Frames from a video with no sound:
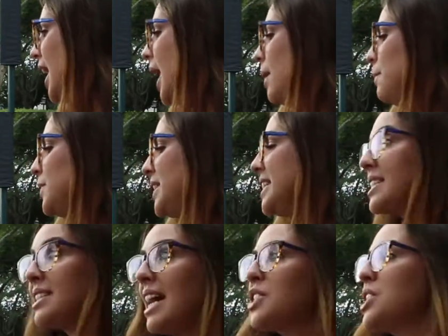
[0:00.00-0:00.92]
Uh, but
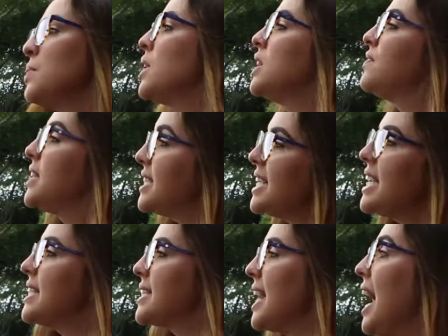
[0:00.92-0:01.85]
this is actually one of the
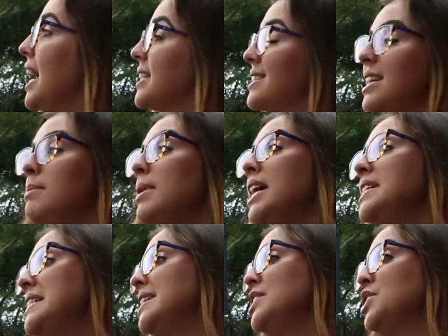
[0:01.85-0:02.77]
teas that has
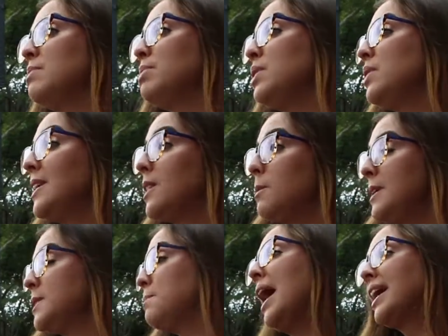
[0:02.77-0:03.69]
limited edition Beauty and the
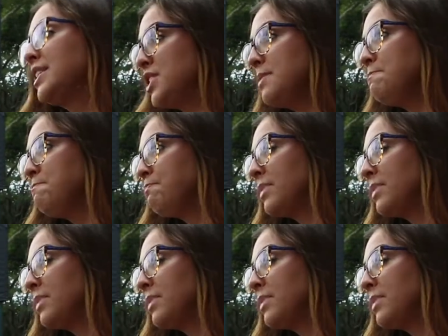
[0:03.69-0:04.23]
Beast packaging.